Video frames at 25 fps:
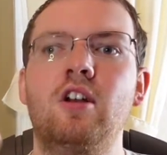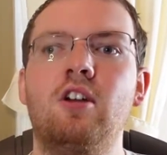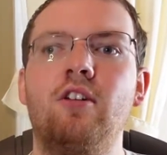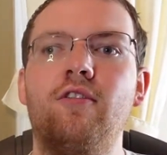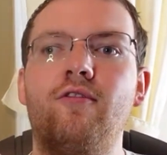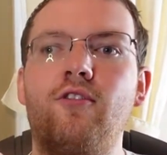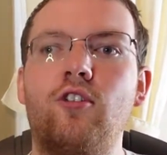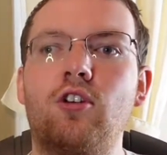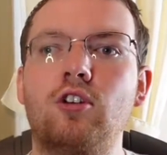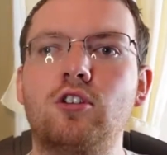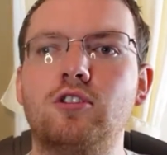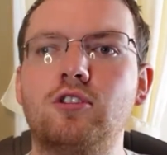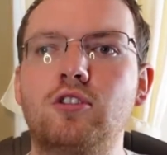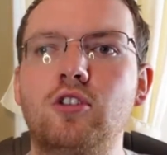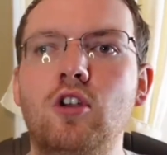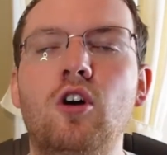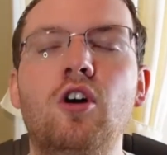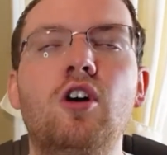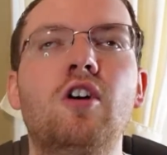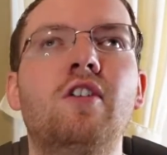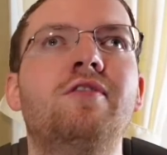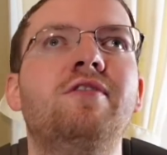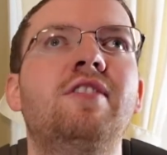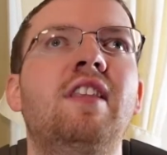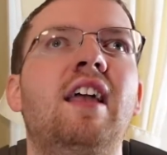First
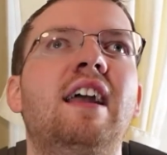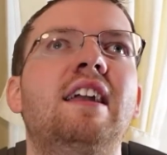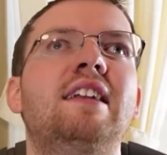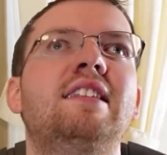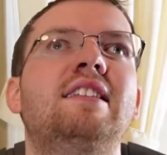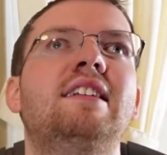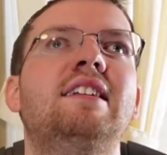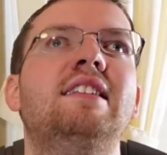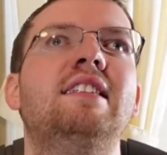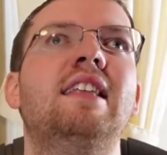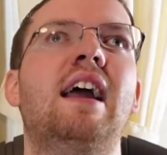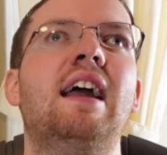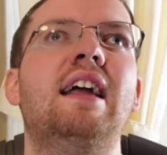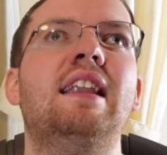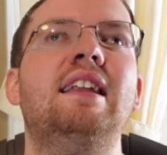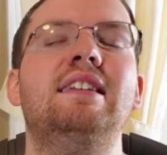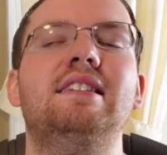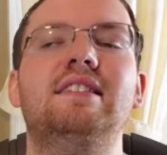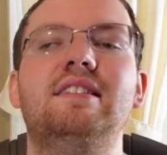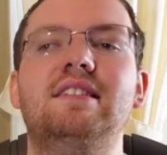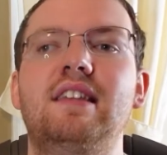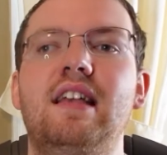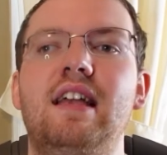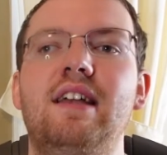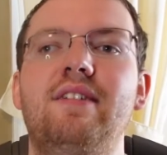off, nineteen
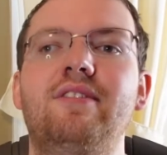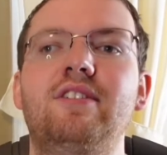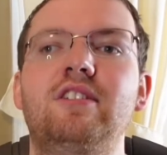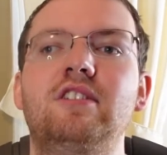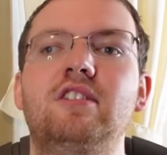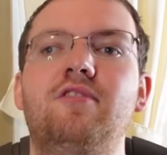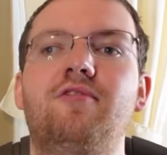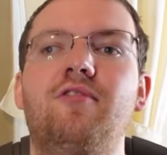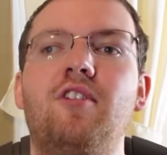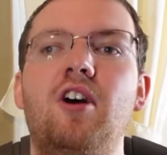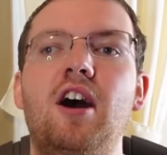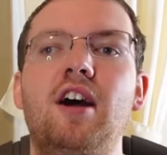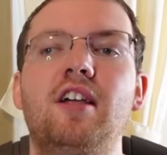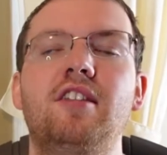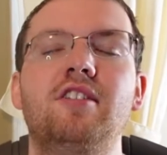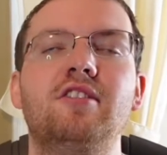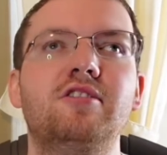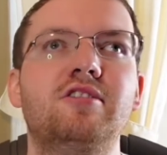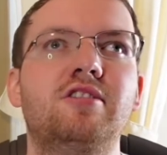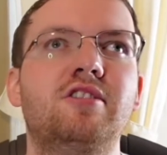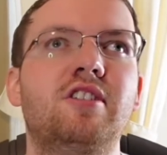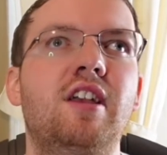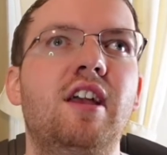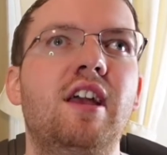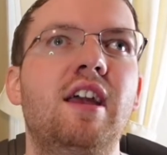ninety-seven's
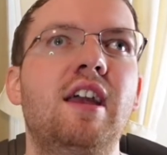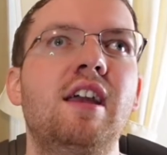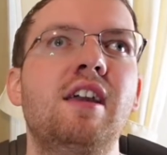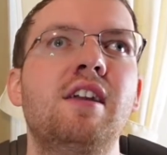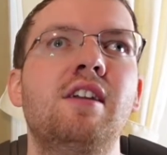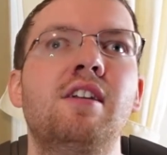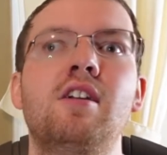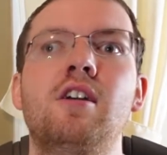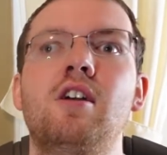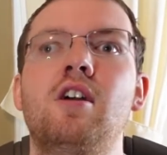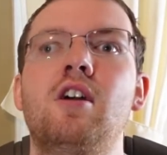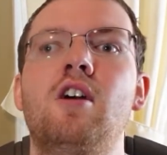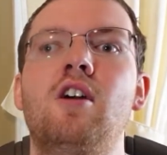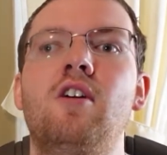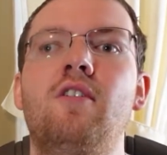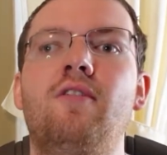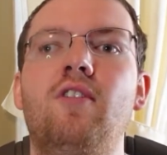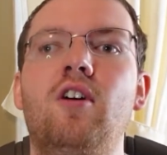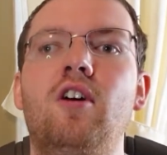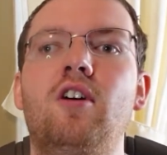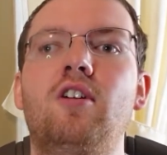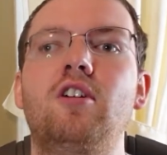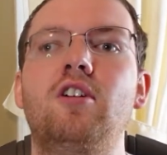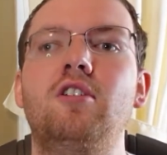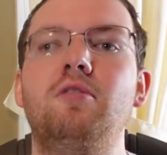Fathers' Day,
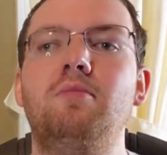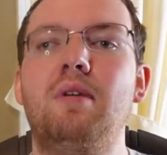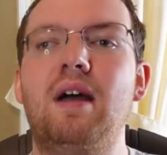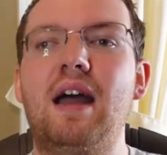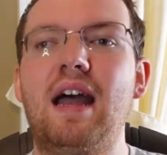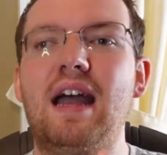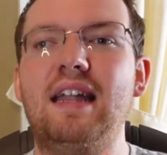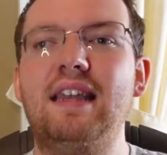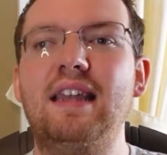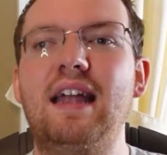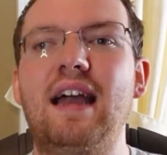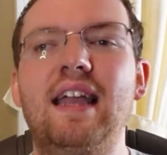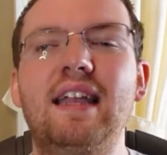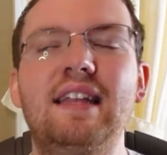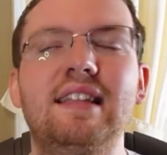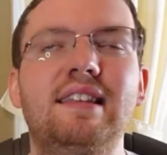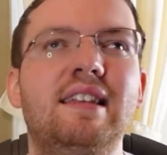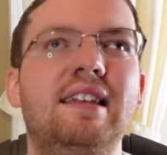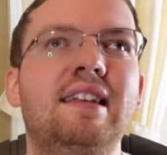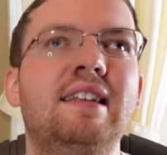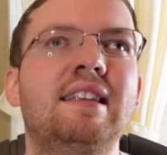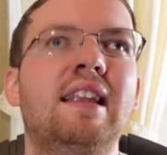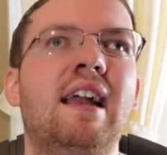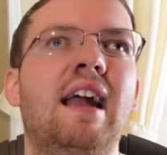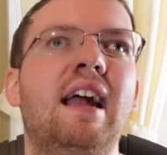followed by
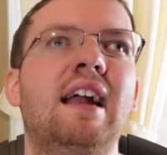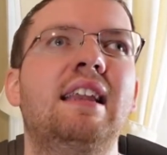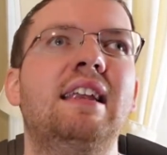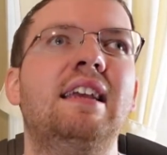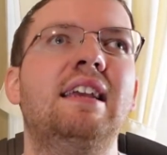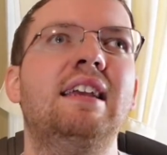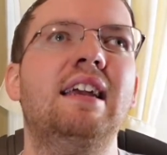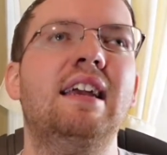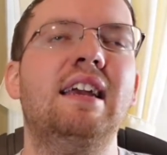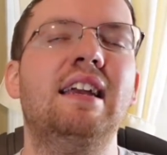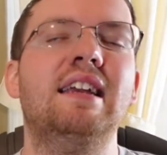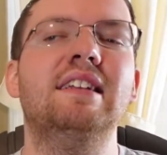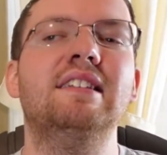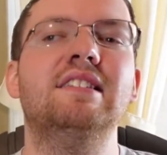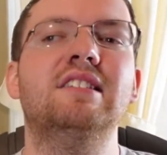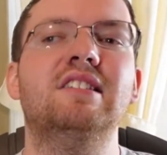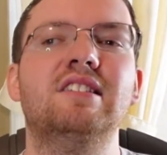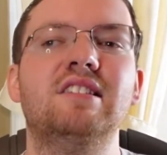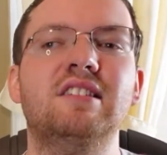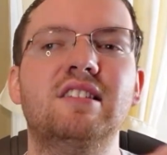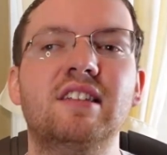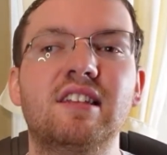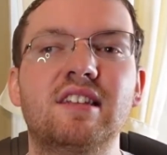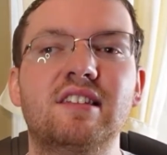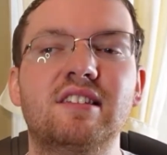nineteen ninety-eight's
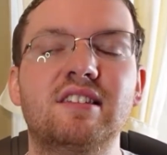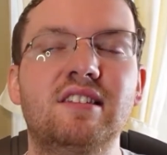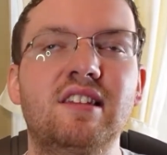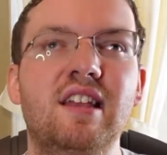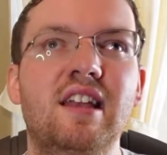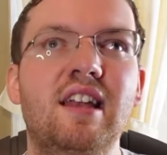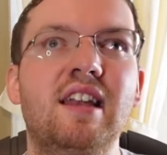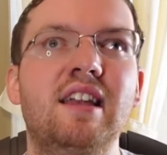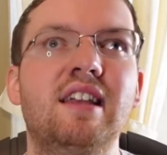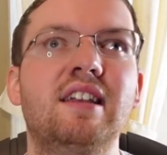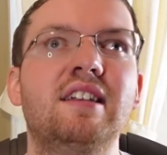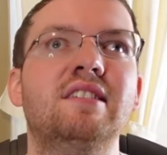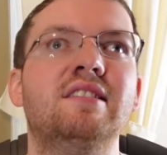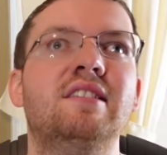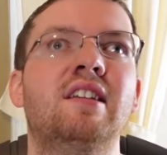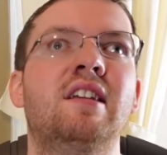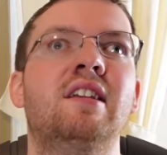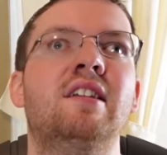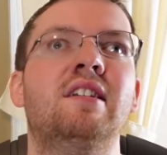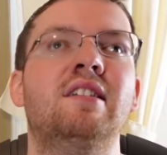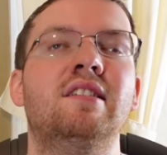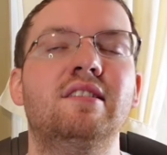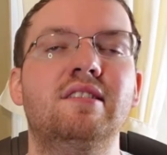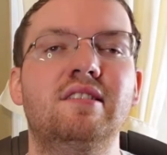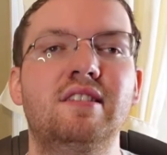Six Days,
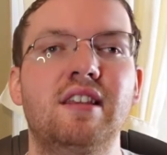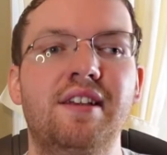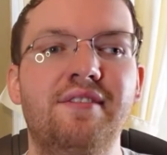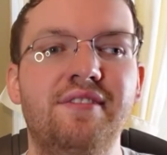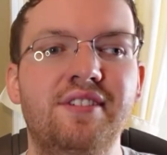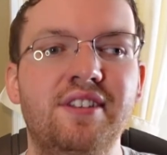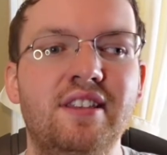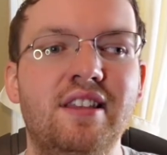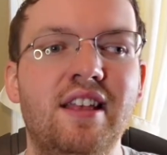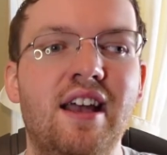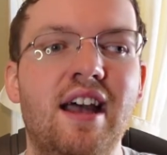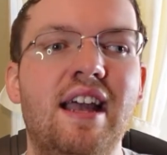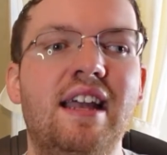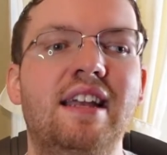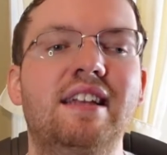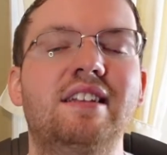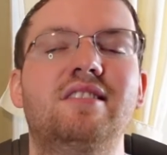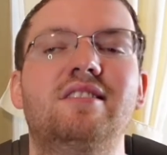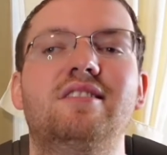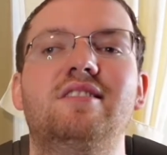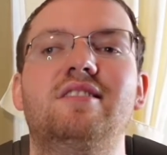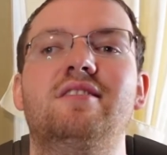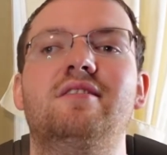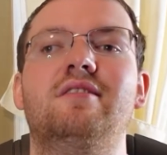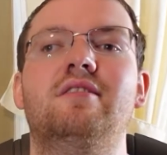Seven
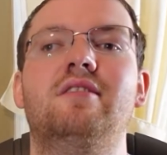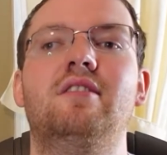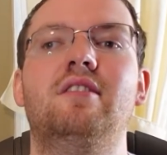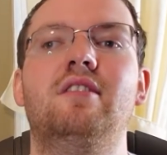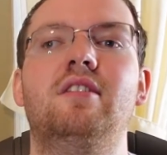Nights.